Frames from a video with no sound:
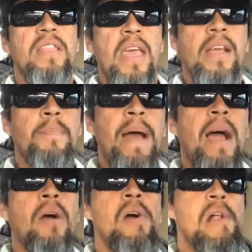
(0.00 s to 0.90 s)
Think
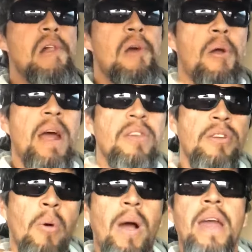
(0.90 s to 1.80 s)
about, all right, you
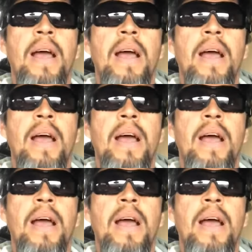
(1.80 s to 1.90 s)
know what,